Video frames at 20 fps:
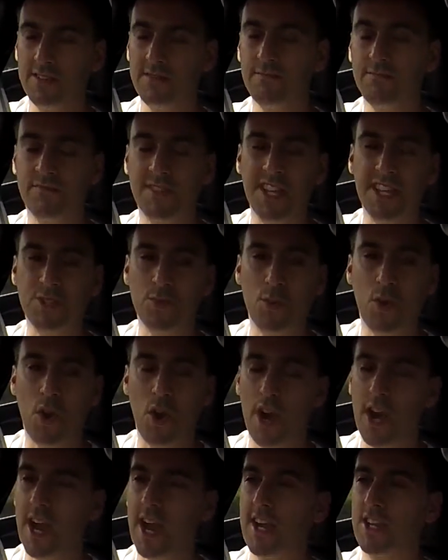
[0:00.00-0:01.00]
diesel hot
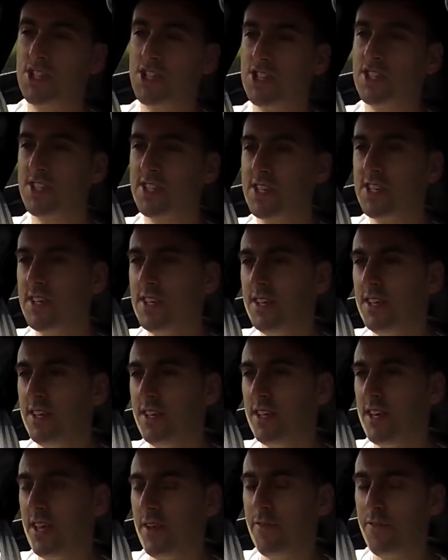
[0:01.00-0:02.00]
hatches,
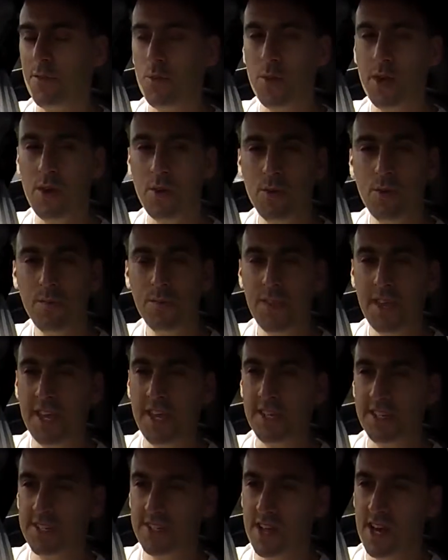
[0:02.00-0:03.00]
if you will,
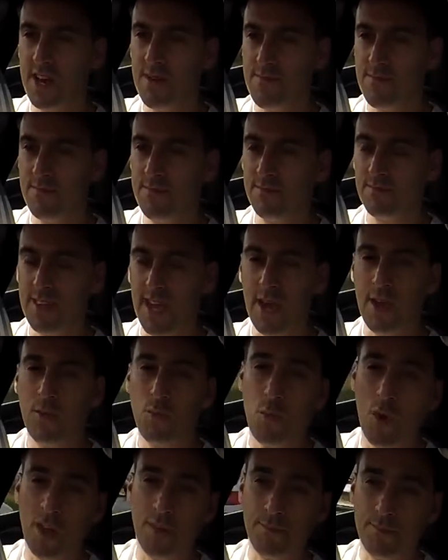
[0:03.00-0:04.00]
is yeah,
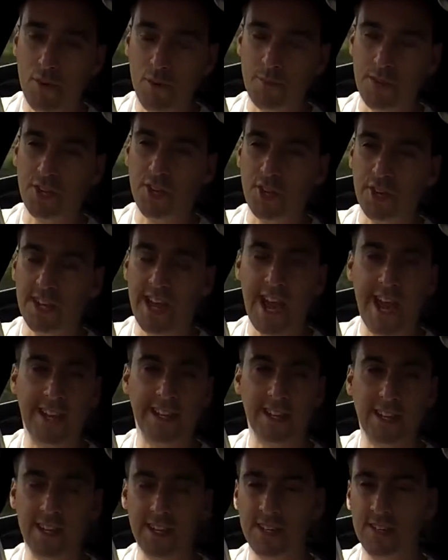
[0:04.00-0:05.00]
one, probably good
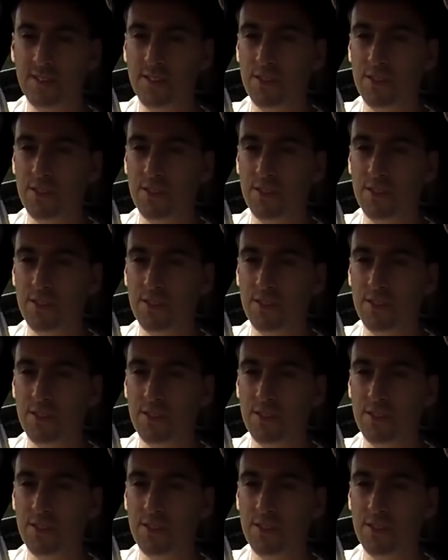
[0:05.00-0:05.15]
handling.